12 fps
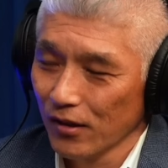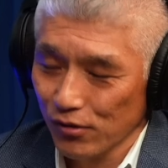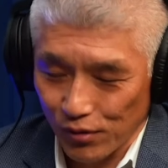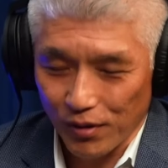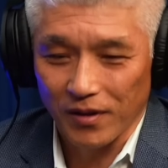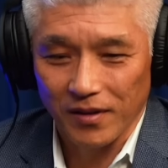
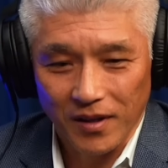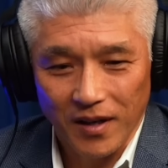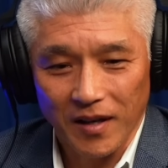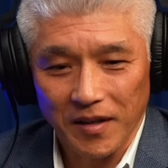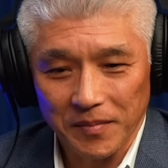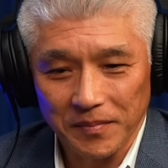Sure.
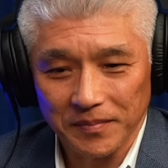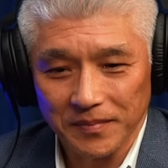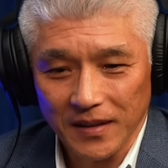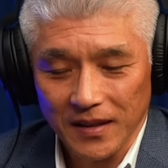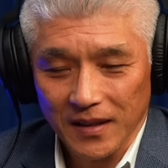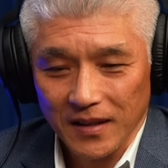
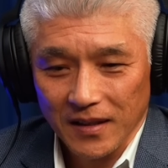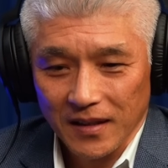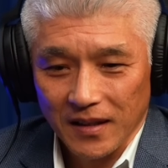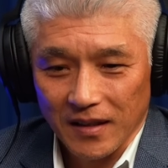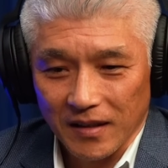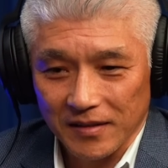
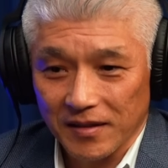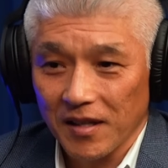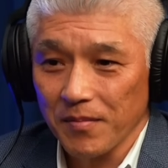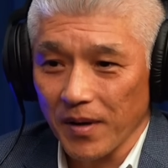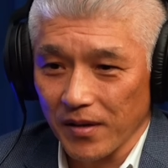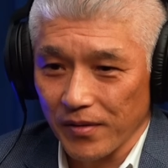I
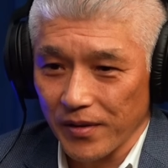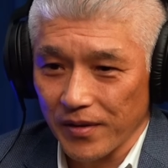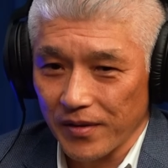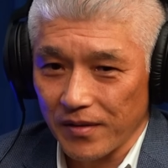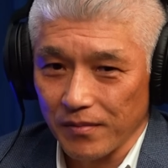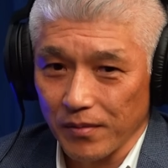started my
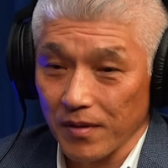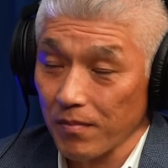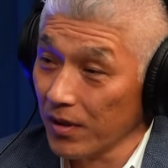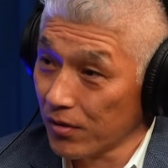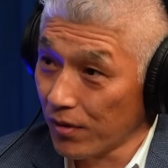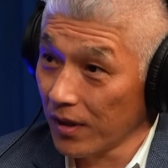career with
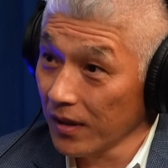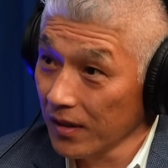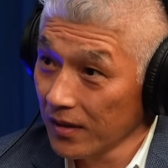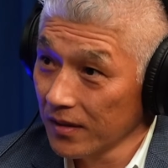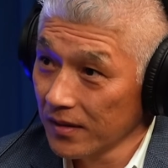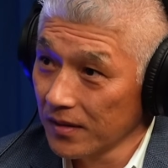Medtronic,
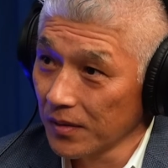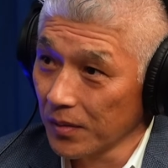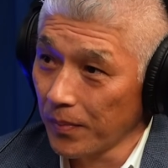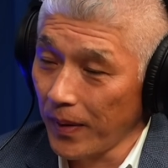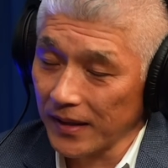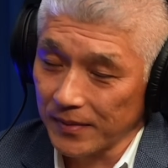so
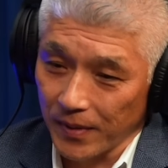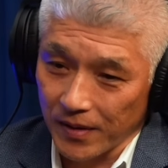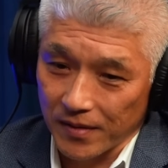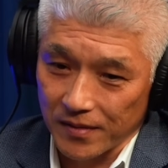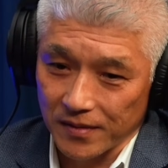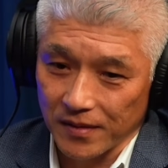
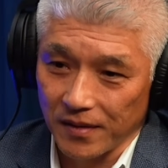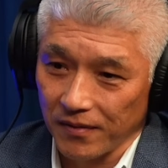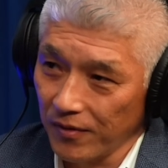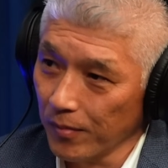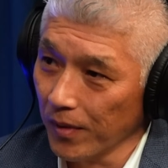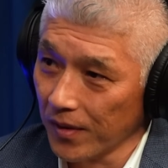pacemakers and
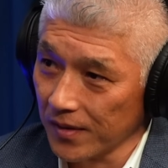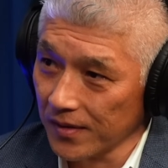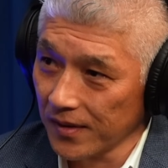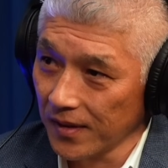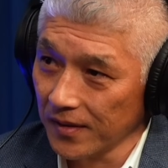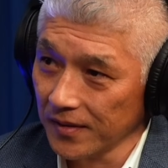defibrillator
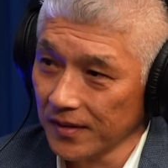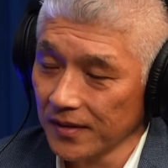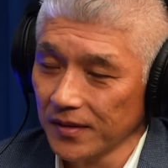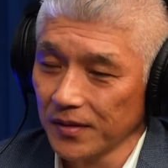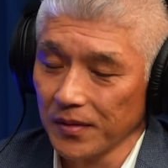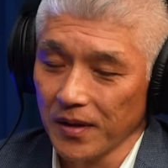sales.
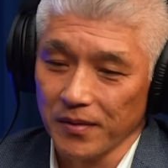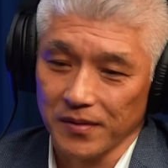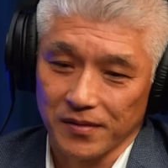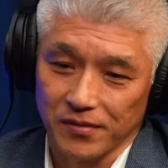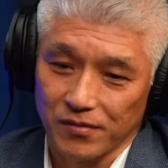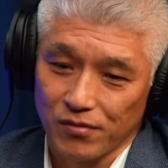So that was
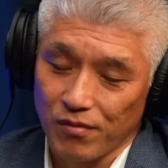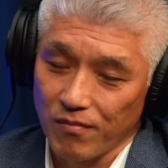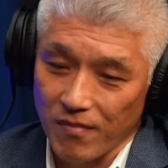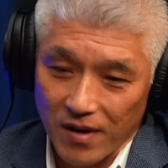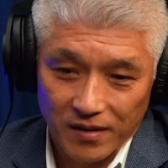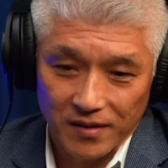a
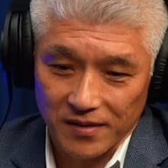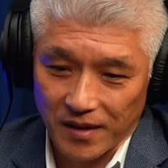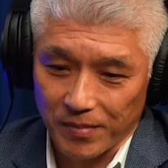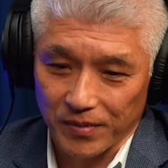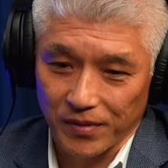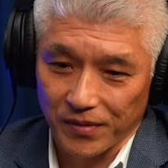tremendous
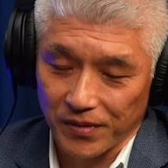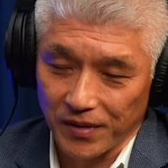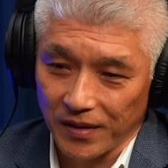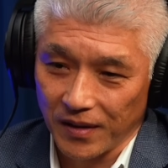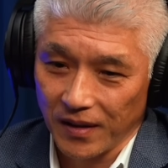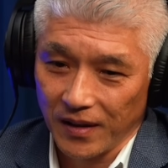
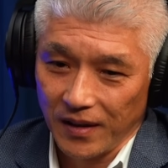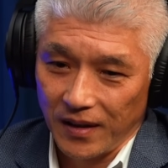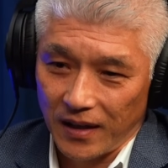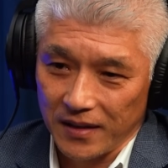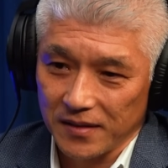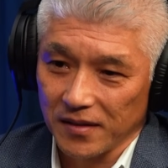opportunity.
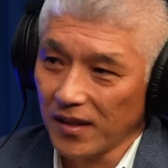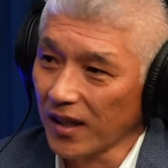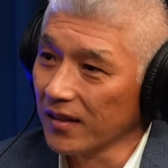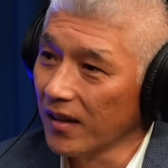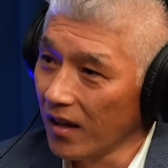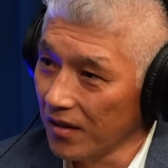And it's a
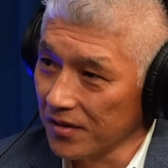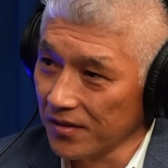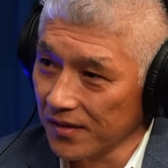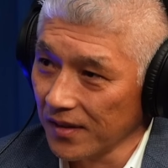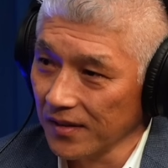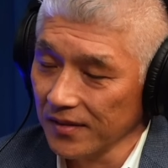technology
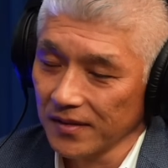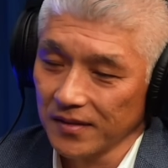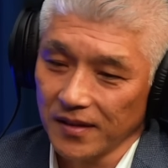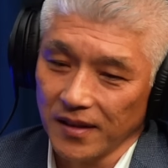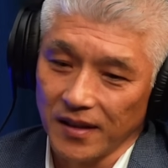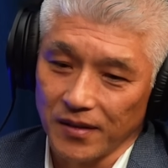sales.
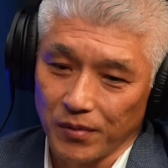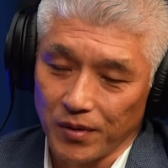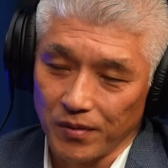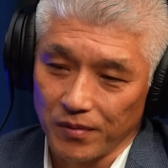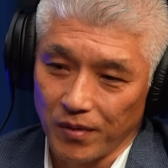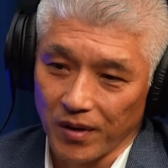And
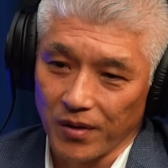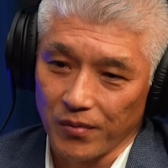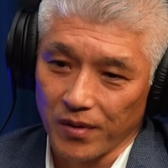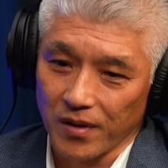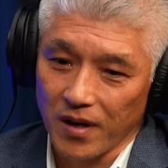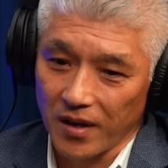we're working
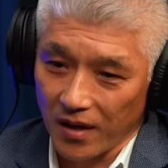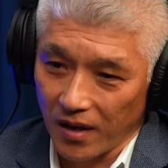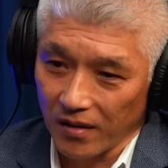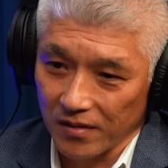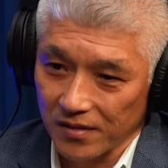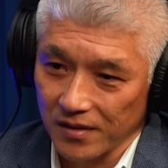with
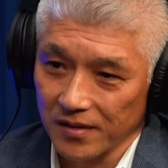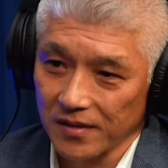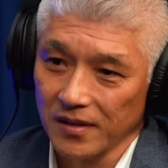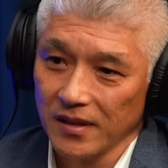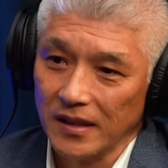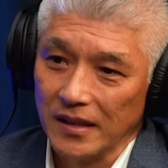cardiologists